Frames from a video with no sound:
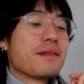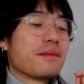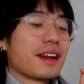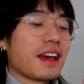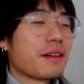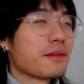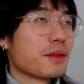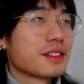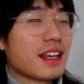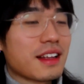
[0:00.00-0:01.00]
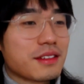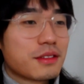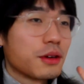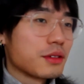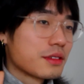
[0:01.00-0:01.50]
But yeah, was that
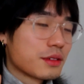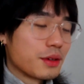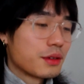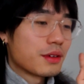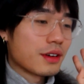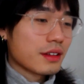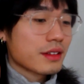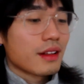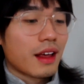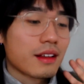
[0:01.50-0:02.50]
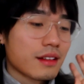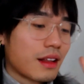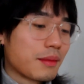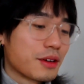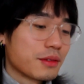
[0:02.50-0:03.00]
joke good or not? Like,
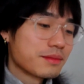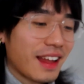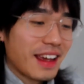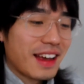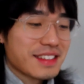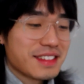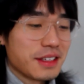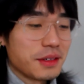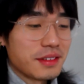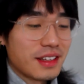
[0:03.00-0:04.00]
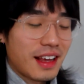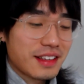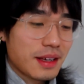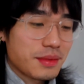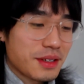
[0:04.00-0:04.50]
let me know. And yeah, see you in the
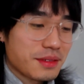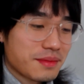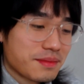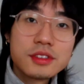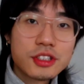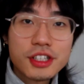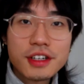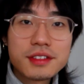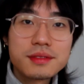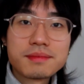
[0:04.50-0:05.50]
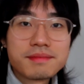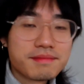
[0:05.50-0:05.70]
next episode. Cheers.